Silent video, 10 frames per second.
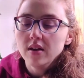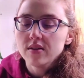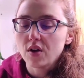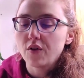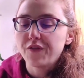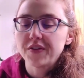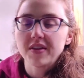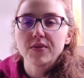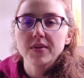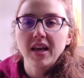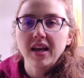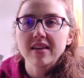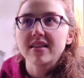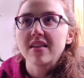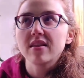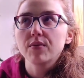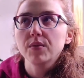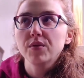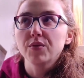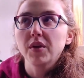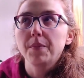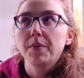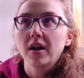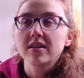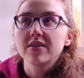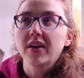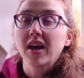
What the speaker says: So for this one, like I said, this one was really productive.